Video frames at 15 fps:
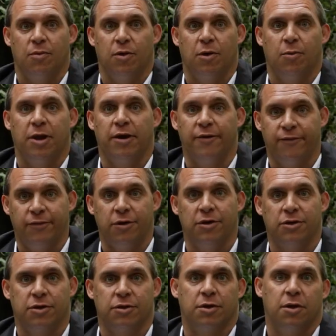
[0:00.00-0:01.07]
When I
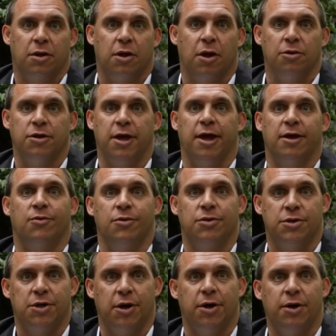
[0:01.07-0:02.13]
first contact
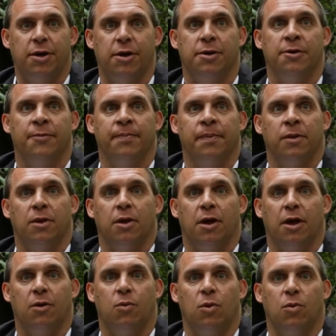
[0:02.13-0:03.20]
with Joe,
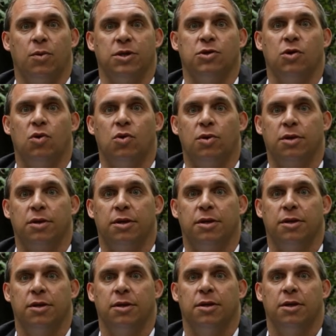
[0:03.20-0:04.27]
uh, we
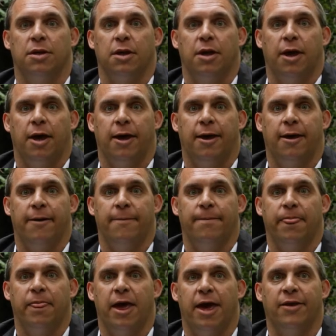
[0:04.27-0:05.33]
talked, um,
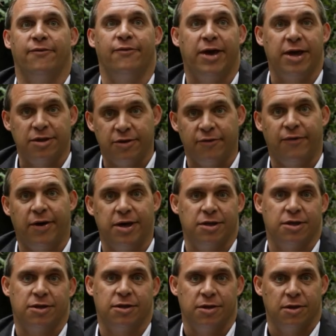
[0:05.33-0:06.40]
had a
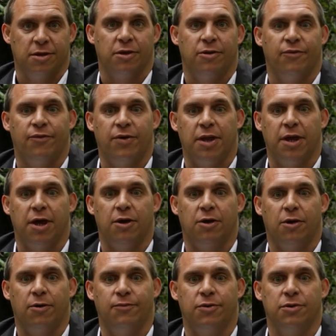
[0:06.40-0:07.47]
face-to-face -face video
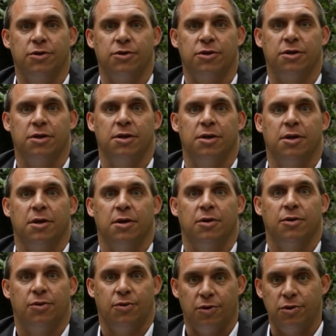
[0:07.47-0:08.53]
conference
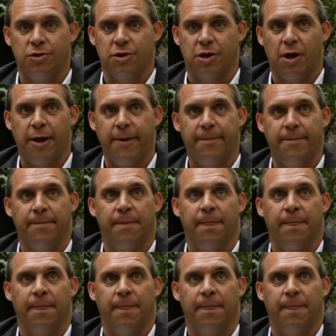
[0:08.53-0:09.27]
through Skype.